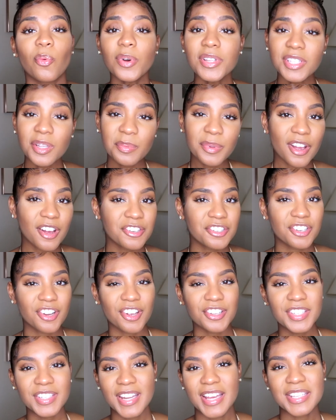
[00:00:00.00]
What's up, y'all? It's your
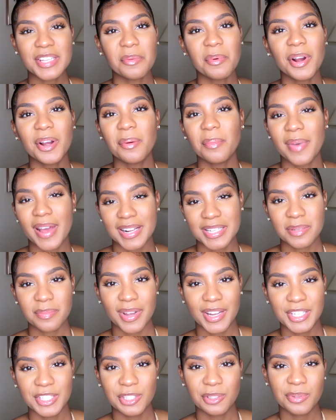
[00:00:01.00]
girl Zenez, and welcome back to
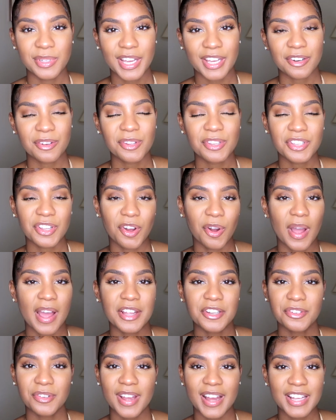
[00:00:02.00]
my YouTube channel. So
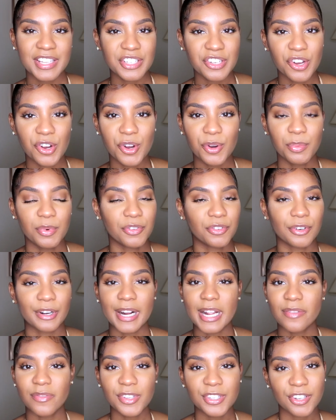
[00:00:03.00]
as you guys know, before
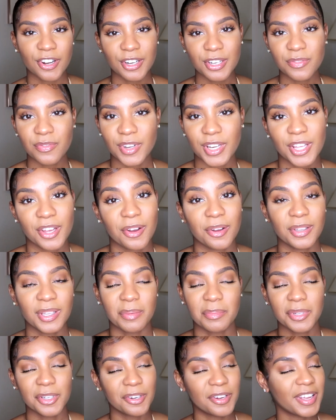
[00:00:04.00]
I even start the video,
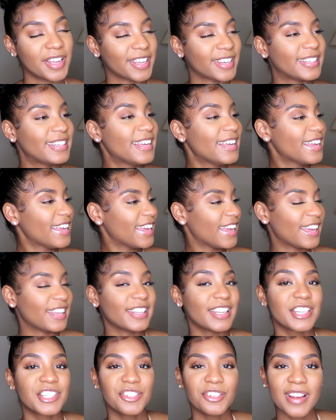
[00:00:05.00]
let me go ahead and
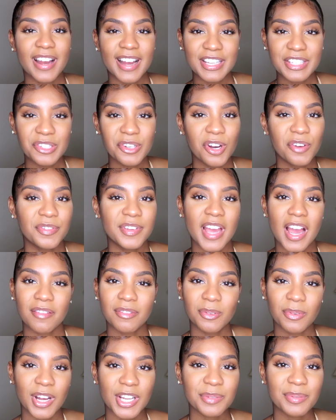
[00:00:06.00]
let you guys know, if you
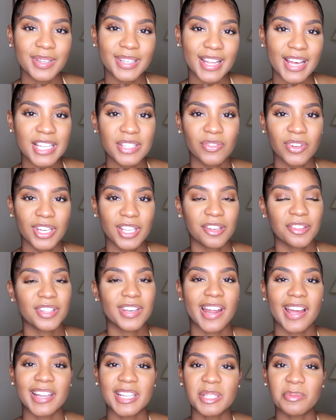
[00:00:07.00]
haven't watched my last video, then
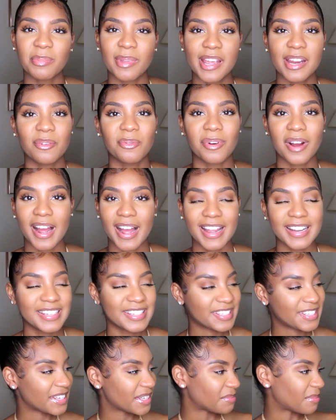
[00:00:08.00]
I explained why
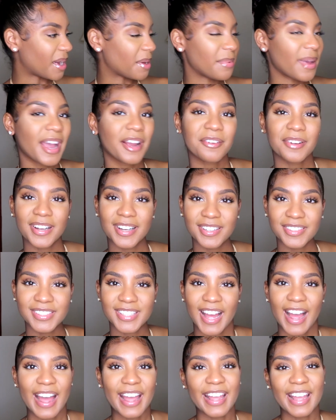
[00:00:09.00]
this is my background.
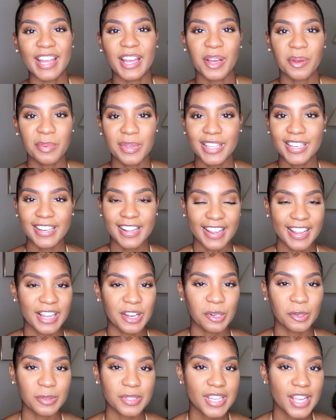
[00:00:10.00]
I am in a
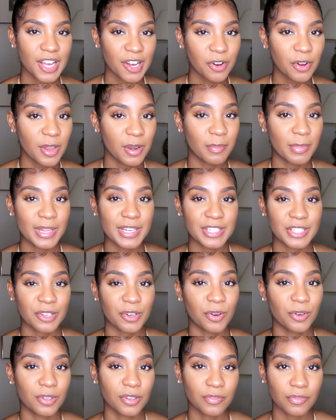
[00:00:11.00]
hotel in
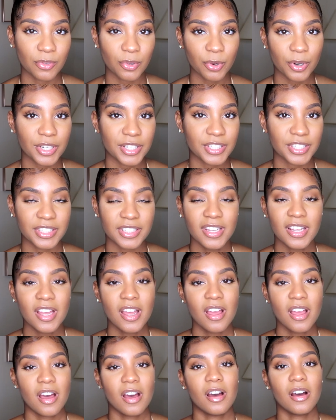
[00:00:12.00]
Pensacola, Florida.
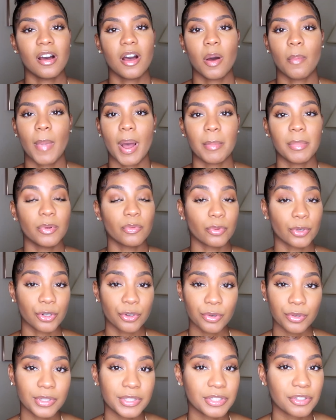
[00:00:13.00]
I'm in
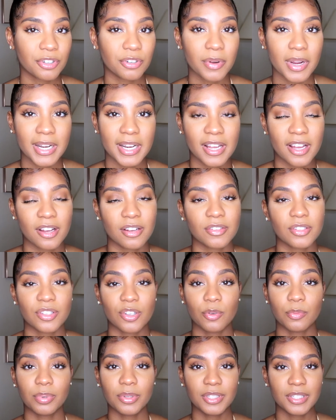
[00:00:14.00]
recruiting school right now,
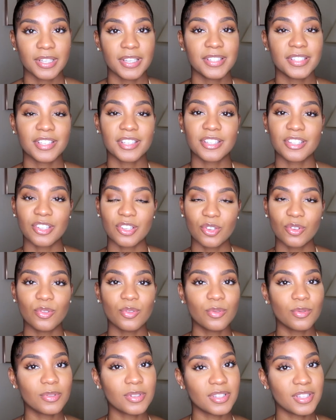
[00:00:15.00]
so please
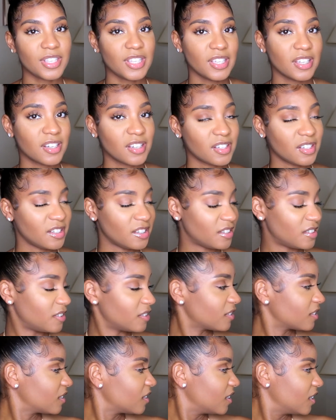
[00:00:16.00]
excuse the
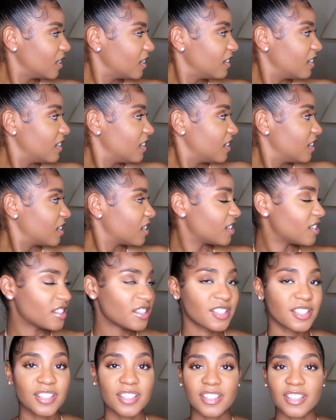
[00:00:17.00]

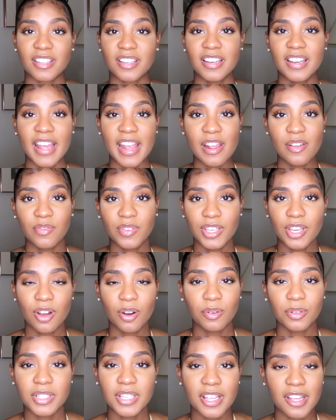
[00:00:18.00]
this Navy
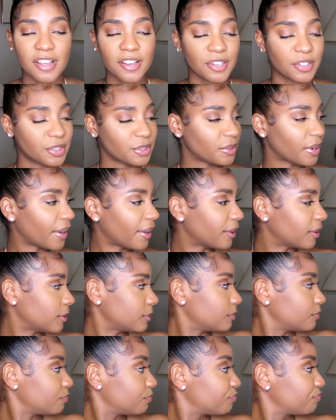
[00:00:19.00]

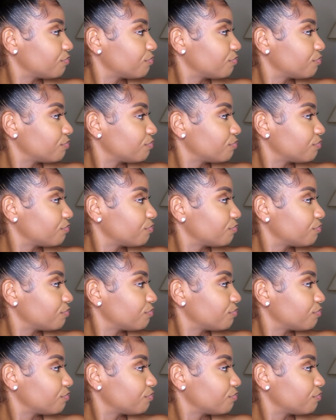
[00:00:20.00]
hotel.